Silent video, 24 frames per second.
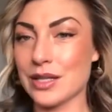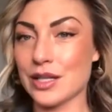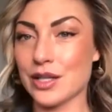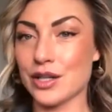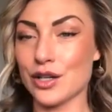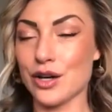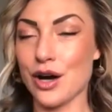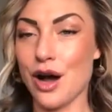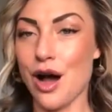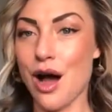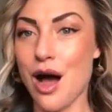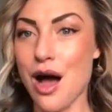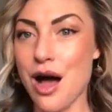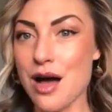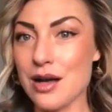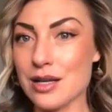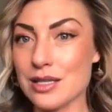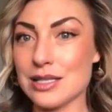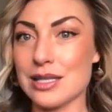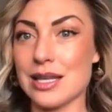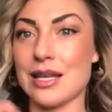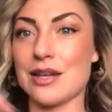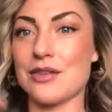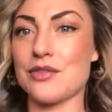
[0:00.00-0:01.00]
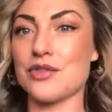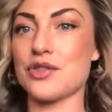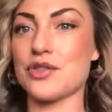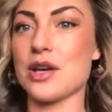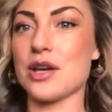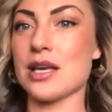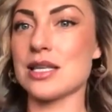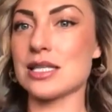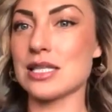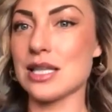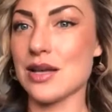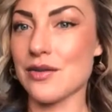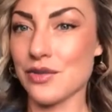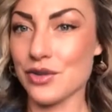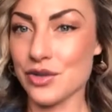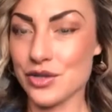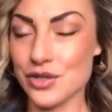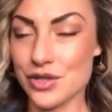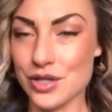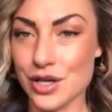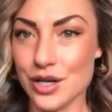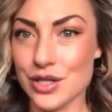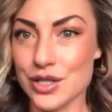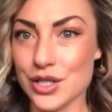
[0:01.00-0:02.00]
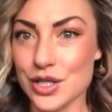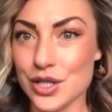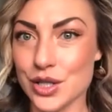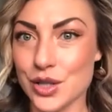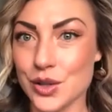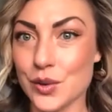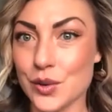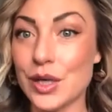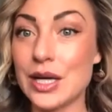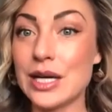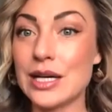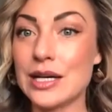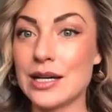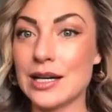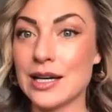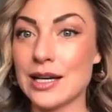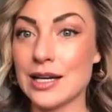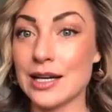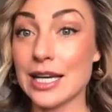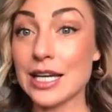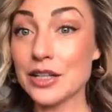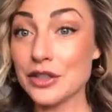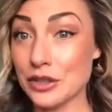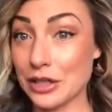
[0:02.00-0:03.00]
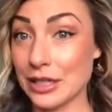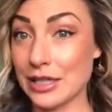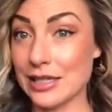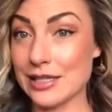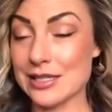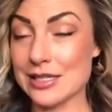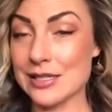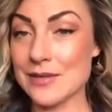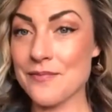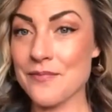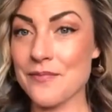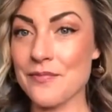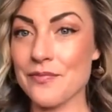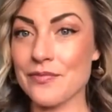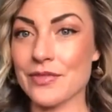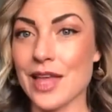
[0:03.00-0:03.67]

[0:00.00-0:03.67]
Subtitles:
is when your oxidative stress levels start to increase.